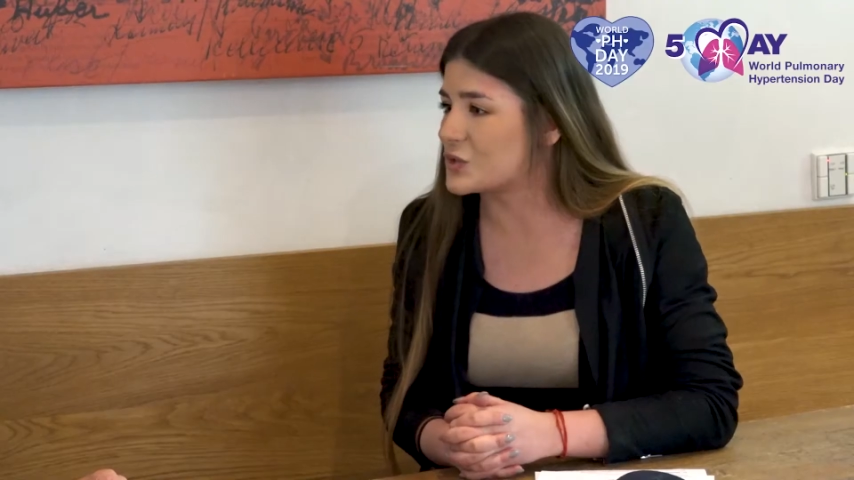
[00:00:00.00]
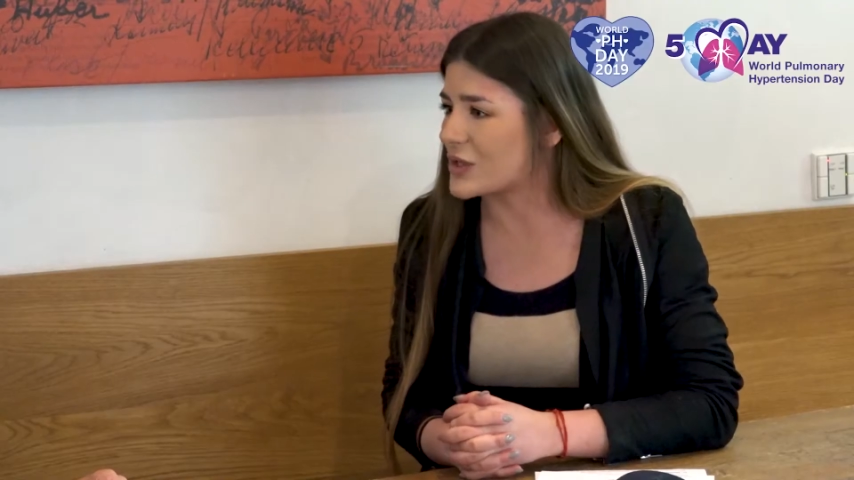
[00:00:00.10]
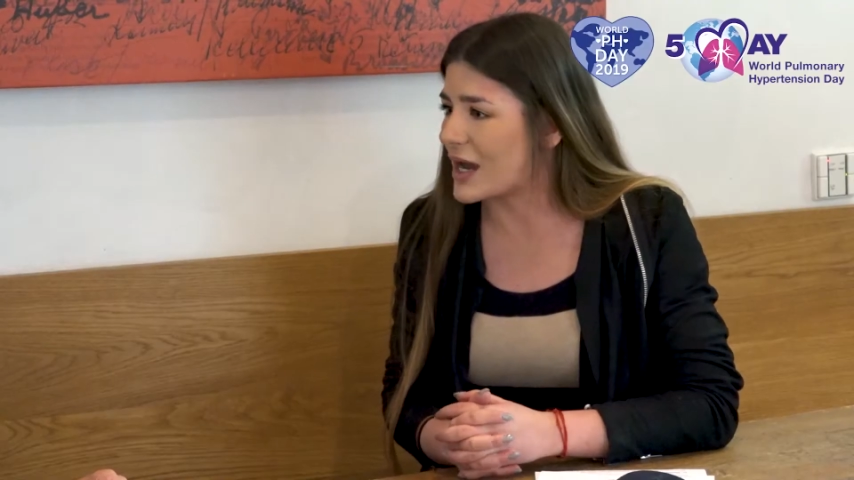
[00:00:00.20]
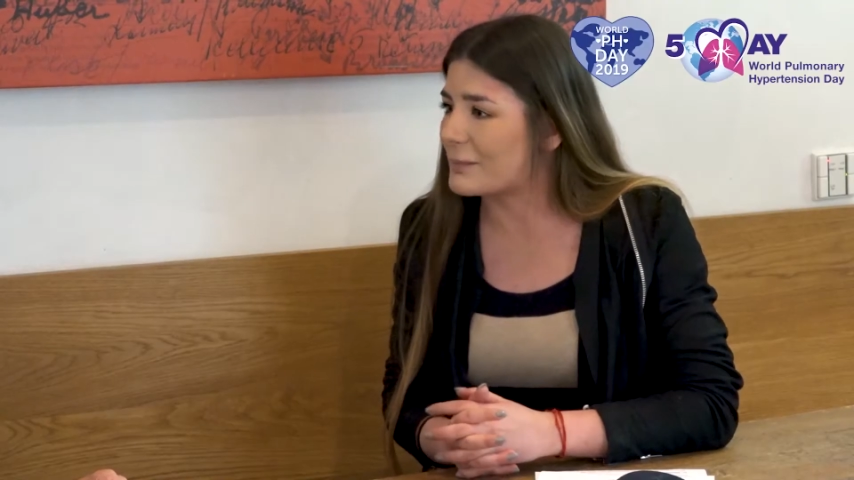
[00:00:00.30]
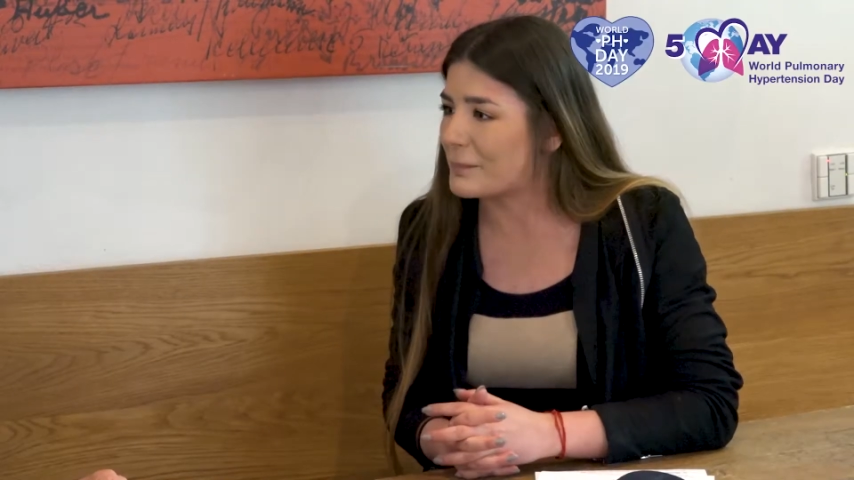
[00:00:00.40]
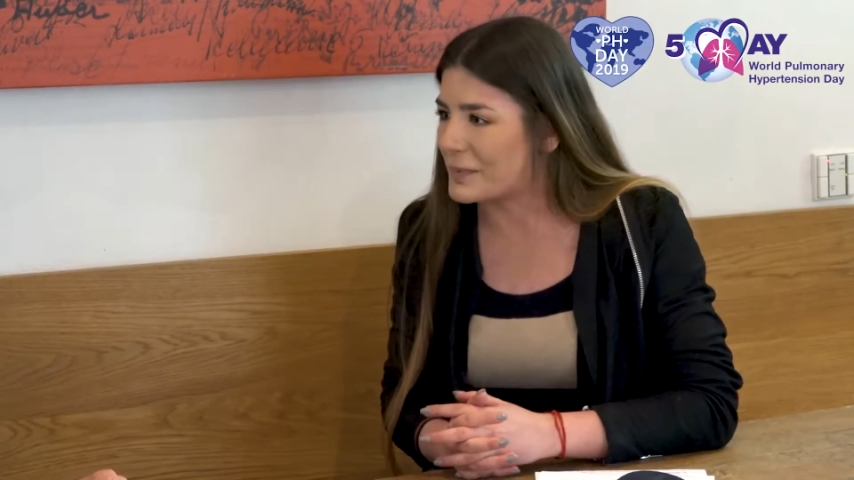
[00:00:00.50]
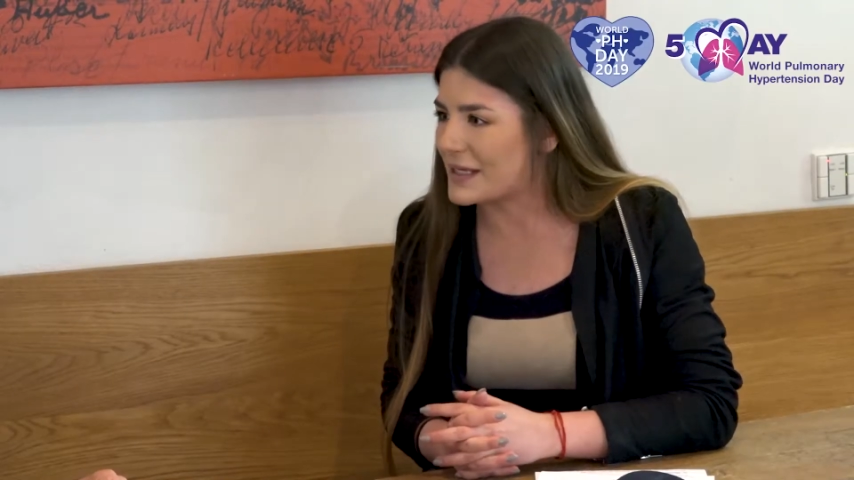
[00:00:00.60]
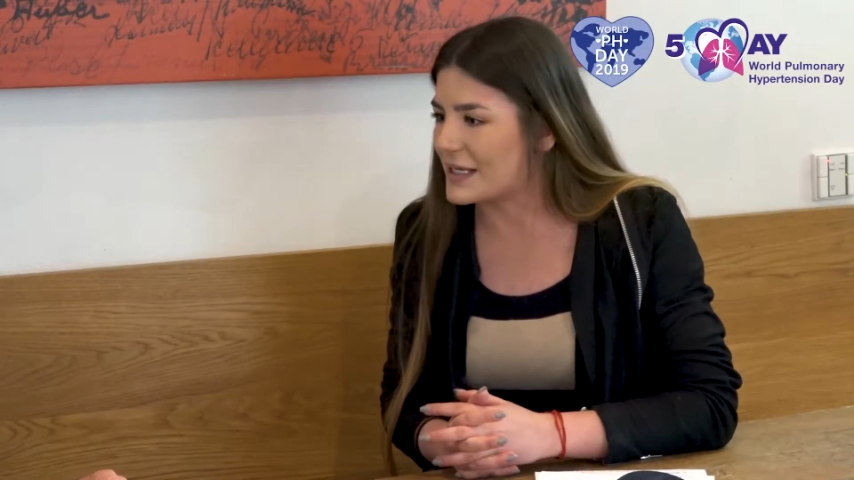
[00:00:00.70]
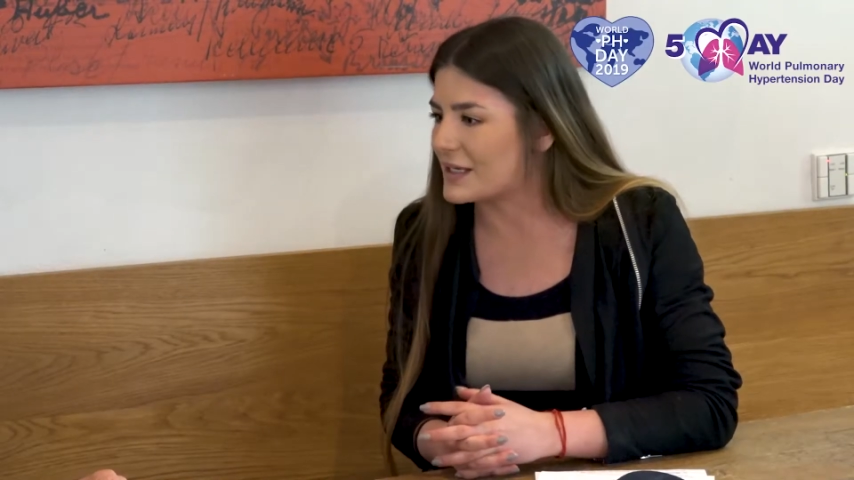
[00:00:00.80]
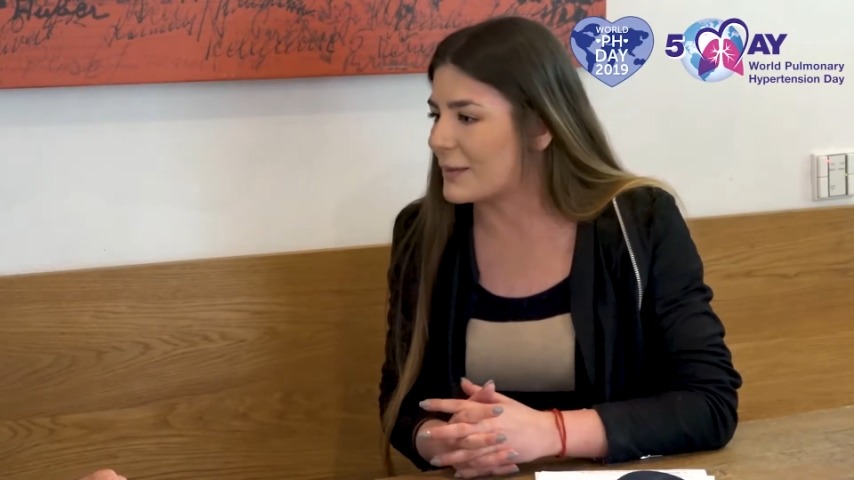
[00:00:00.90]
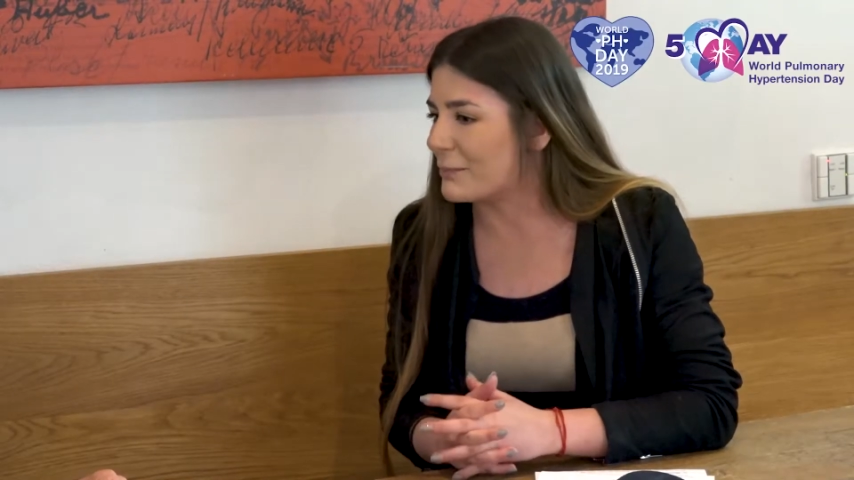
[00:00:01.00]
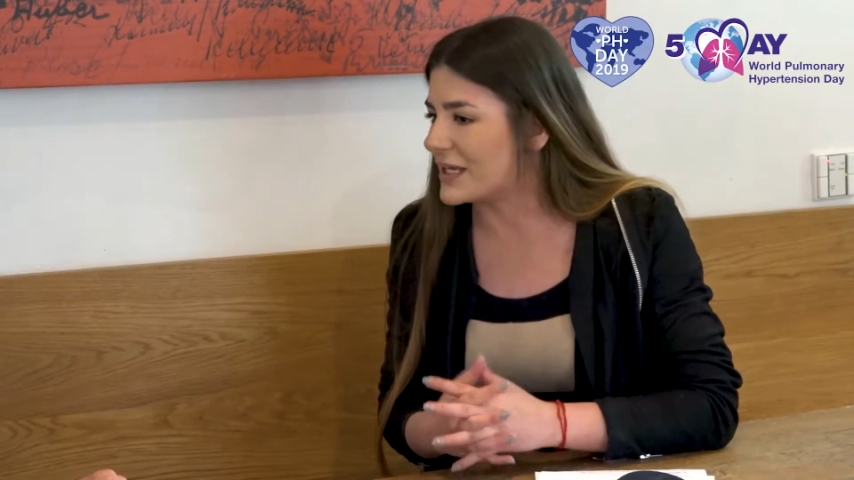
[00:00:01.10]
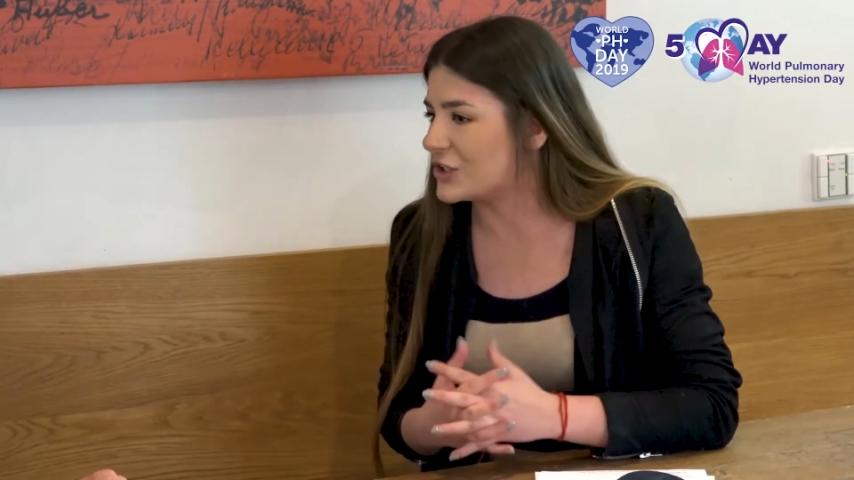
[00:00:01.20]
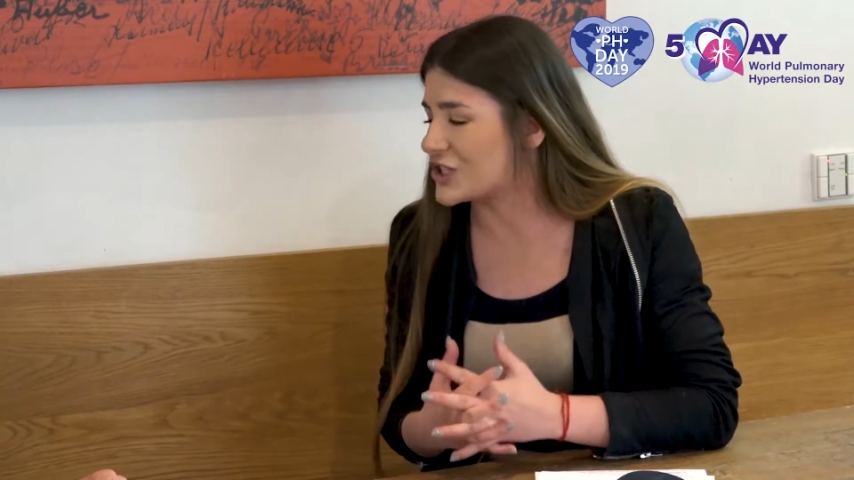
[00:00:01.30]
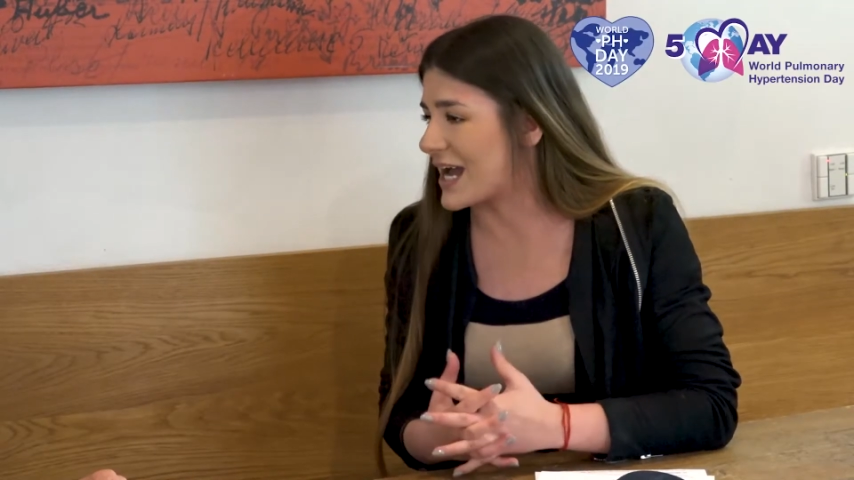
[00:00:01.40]
to not be a
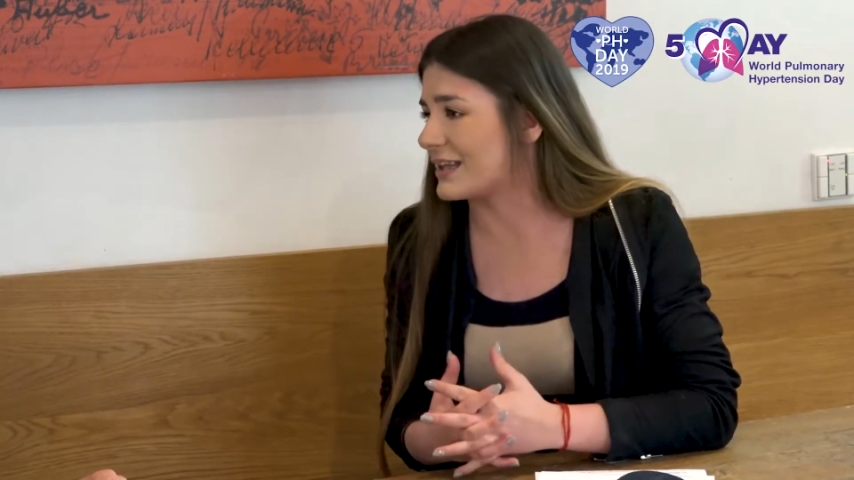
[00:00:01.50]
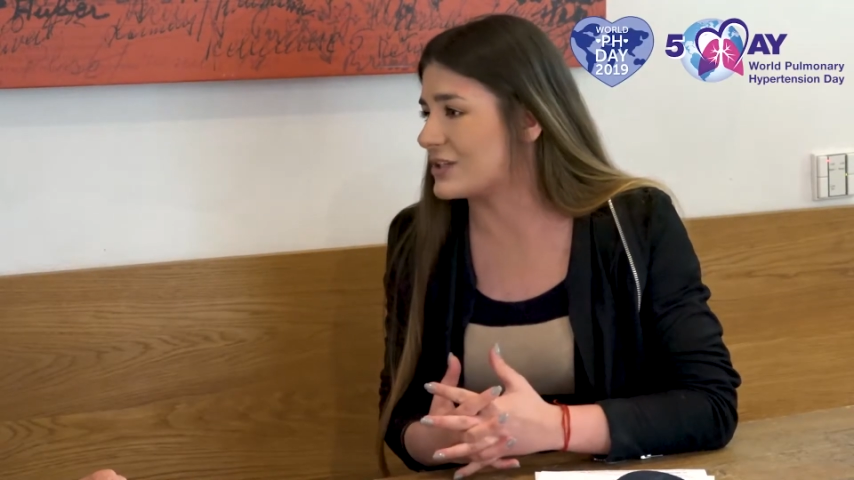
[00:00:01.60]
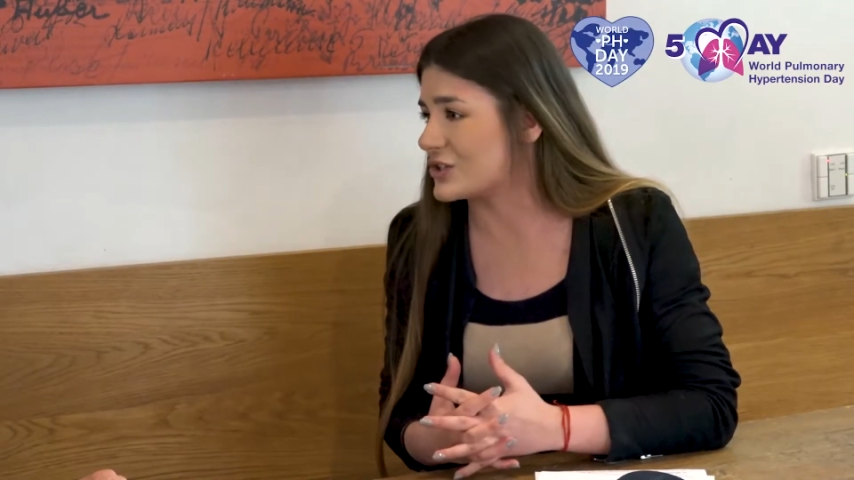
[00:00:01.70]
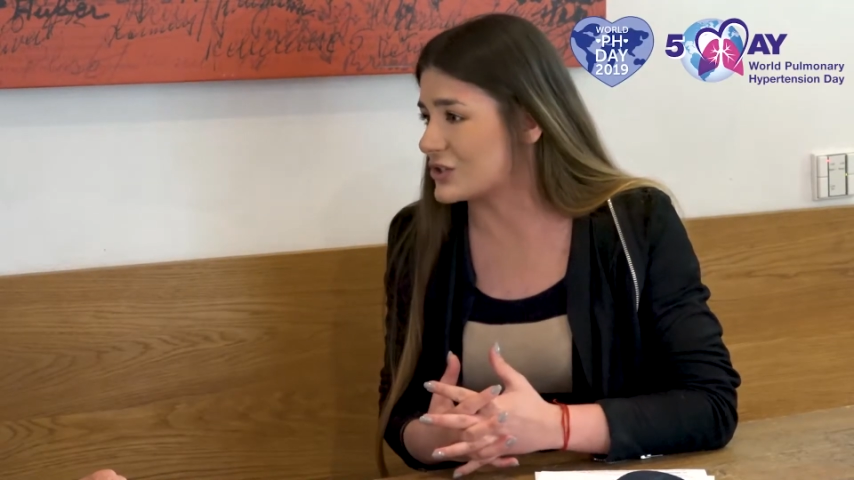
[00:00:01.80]
big challenge